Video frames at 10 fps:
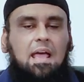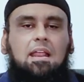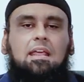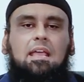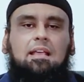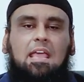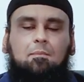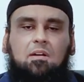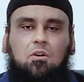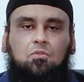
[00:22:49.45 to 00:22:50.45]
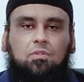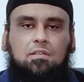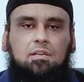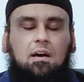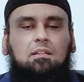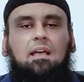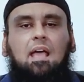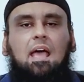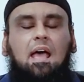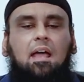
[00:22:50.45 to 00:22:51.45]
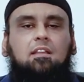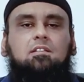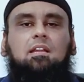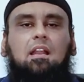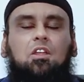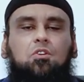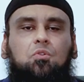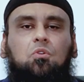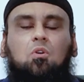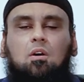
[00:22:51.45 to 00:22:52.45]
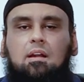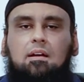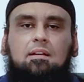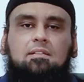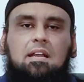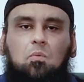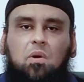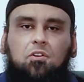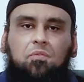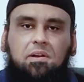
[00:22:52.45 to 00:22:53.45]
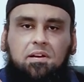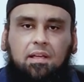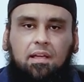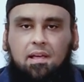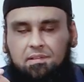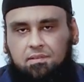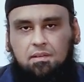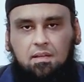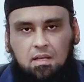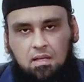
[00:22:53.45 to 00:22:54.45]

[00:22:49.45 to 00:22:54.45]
and he came down to this earth and still you do not understand what Trinity is.